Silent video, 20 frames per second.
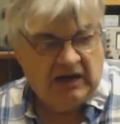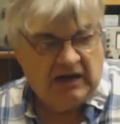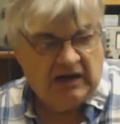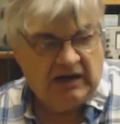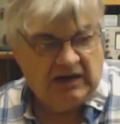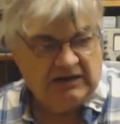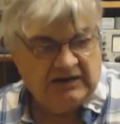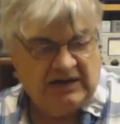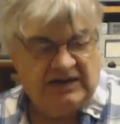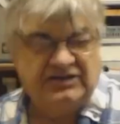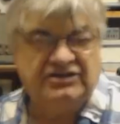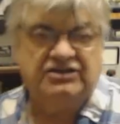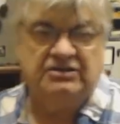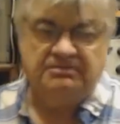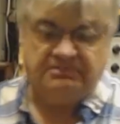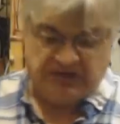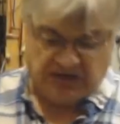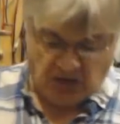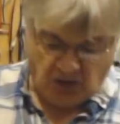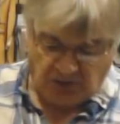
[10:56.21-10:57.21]
And
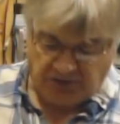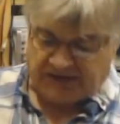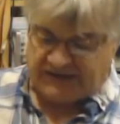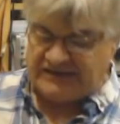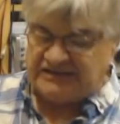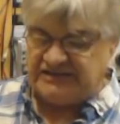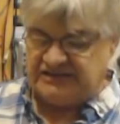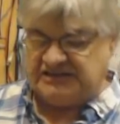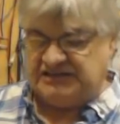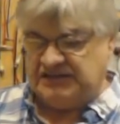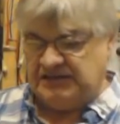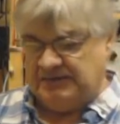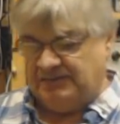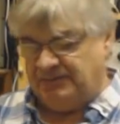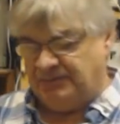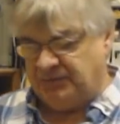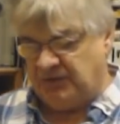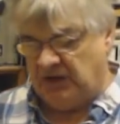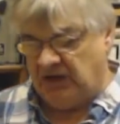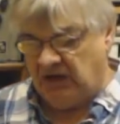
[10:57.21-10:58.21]
to be honest,
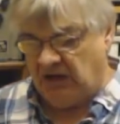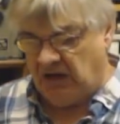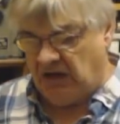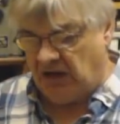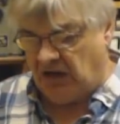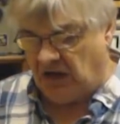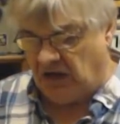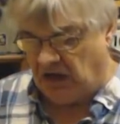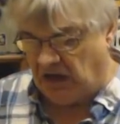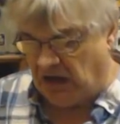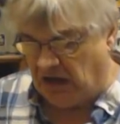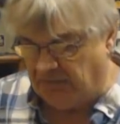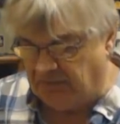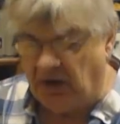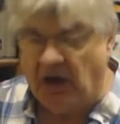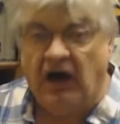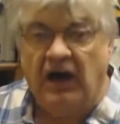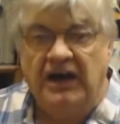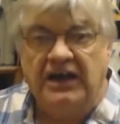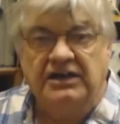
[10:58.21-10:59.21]

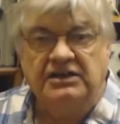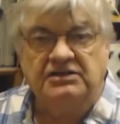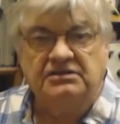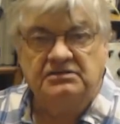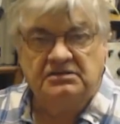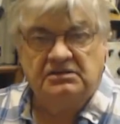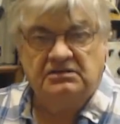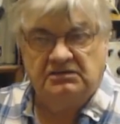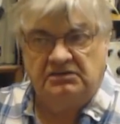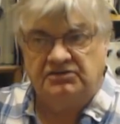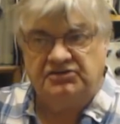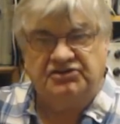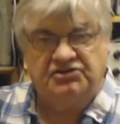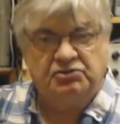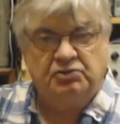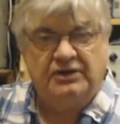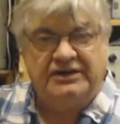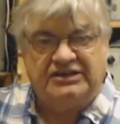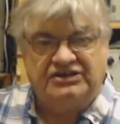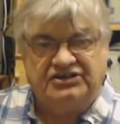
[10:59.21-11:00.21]
I
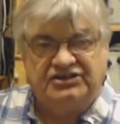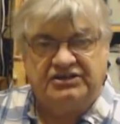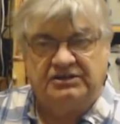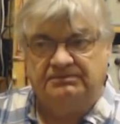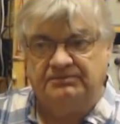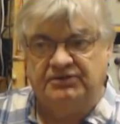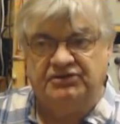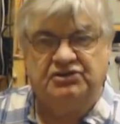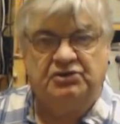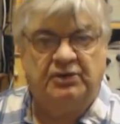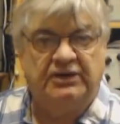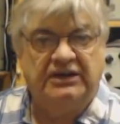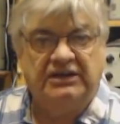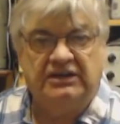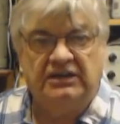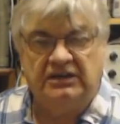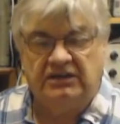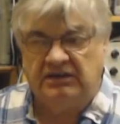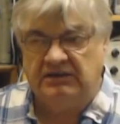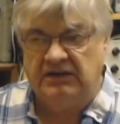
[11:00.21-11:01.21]
switched
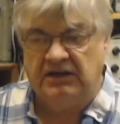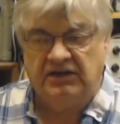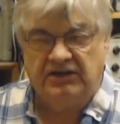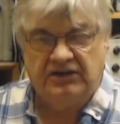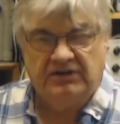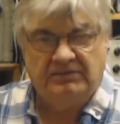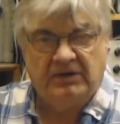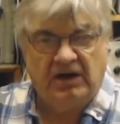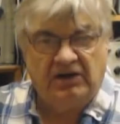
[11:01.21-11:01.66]
between the